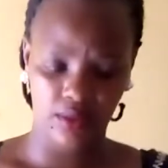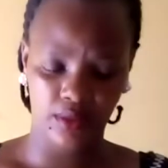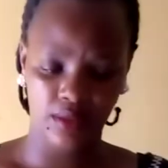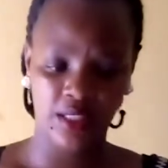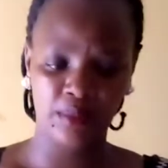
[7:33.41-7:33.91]

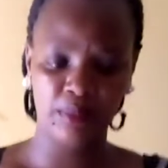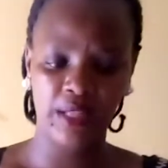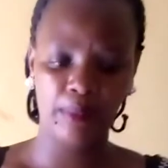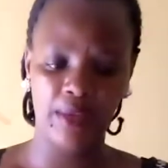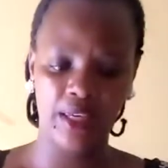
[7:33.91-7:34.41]

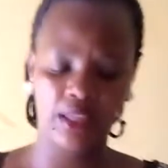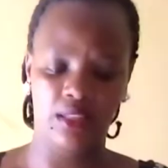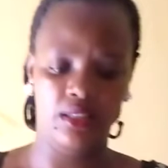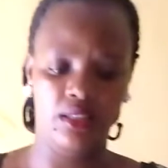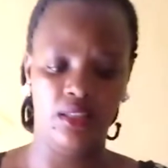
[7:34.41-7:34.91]
similar
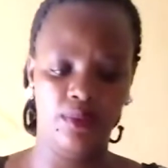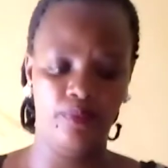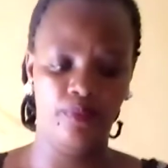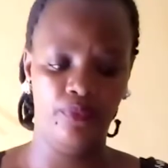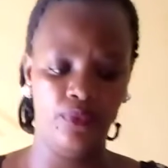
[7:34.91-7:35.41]
making.
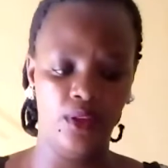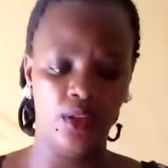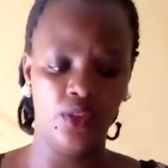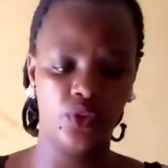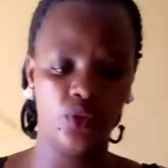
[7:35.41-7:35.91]

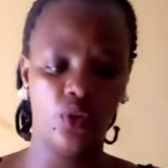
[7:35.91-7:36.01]
So